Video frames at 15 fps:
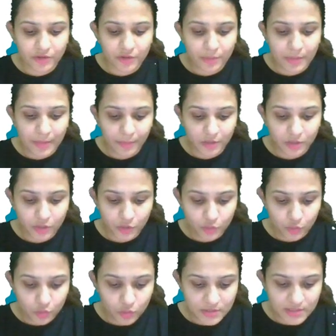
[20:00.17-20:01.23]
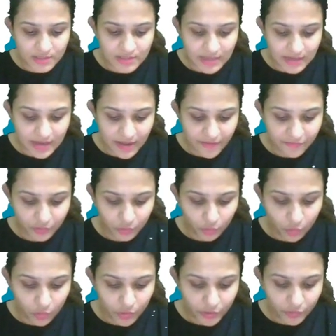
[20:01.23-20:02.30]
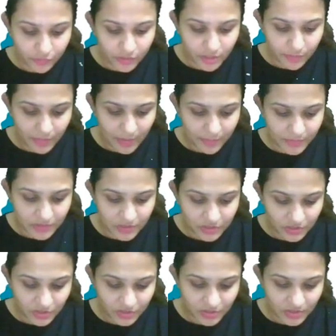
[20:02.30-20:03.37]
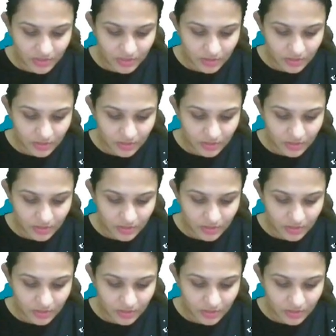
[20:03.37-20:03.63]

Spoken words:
remember the rules that I've told you for the prepositions.